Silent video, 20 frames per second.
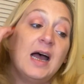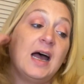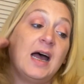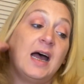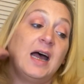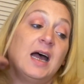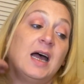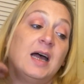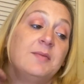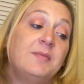
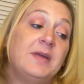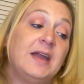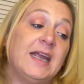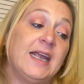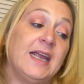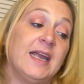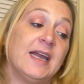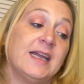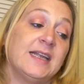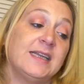um,
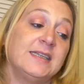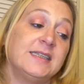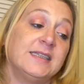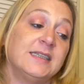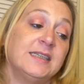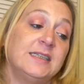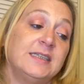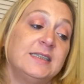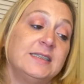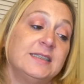and
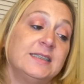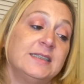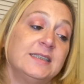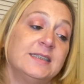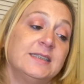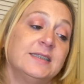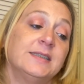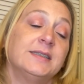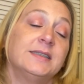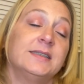
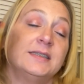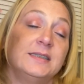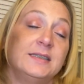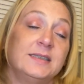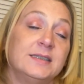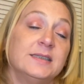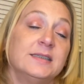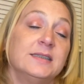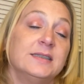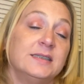
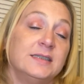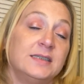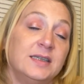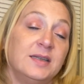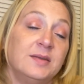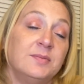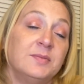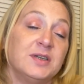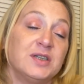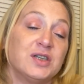
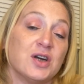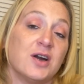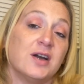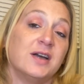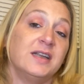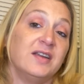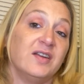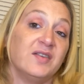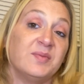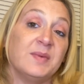the
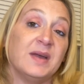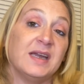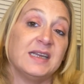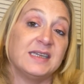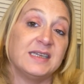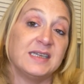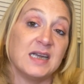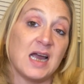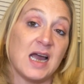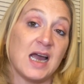majority of my
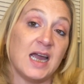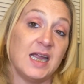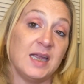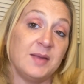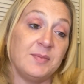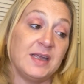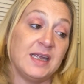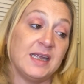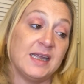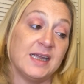
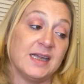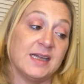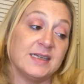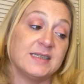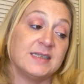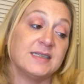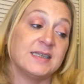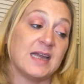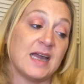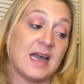time
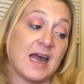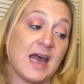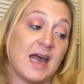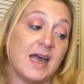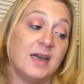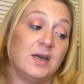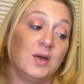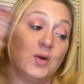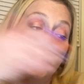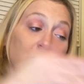is
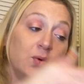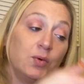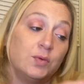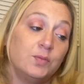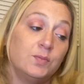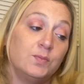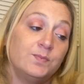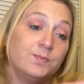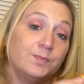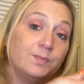at
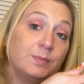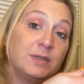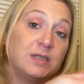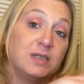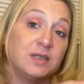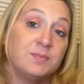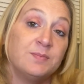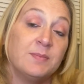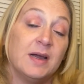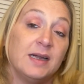which
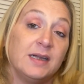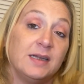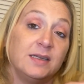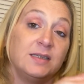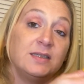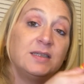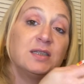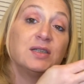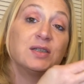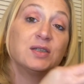is my
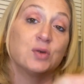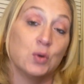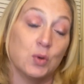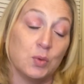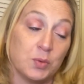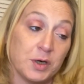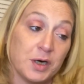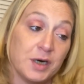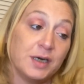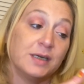
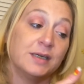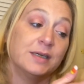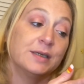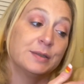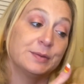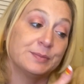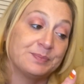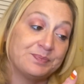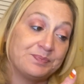schoolwork.